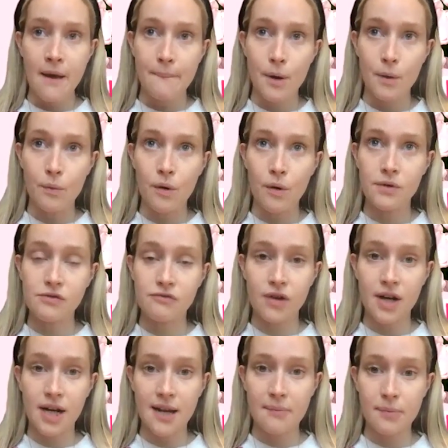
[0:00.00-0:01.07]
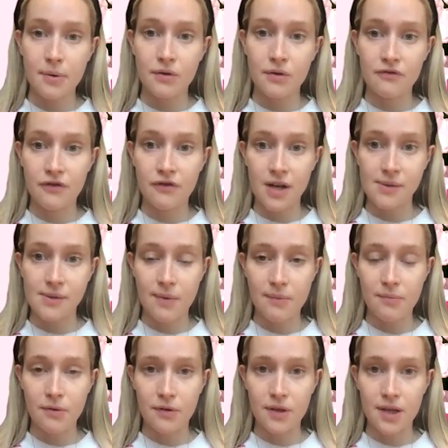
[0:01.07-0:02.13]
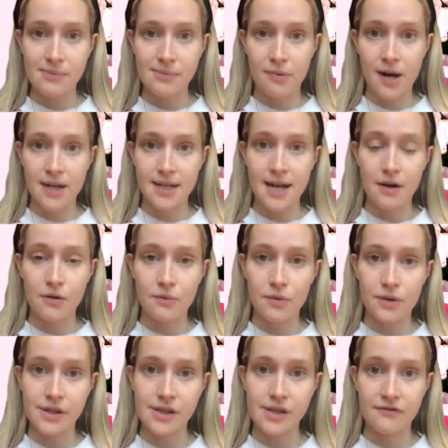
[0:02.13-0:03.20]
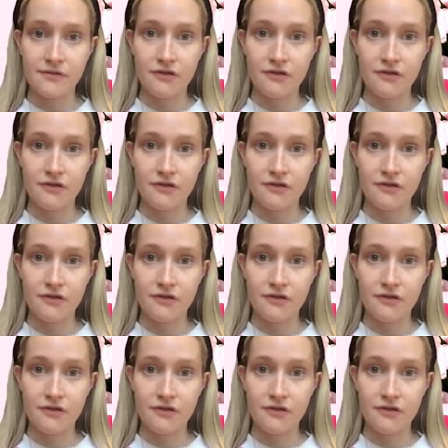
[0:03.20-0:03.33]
But what was really important for us when we brought this brand out was